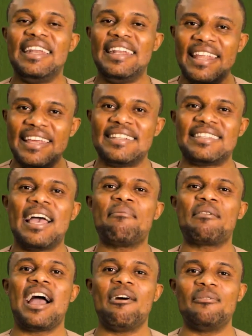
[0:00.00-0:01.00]
let the
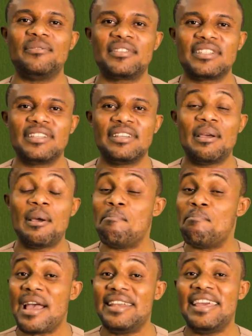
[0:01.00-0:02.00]
time count.
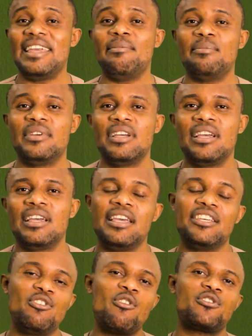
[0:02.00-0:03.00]
My name
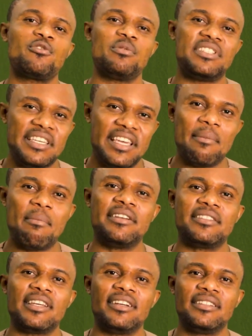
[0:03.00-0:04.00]
is Godswill T.K.
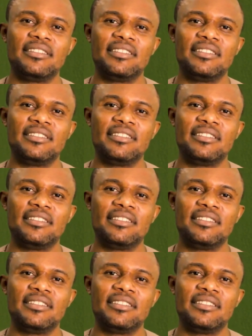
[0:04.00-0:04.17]
Mensah.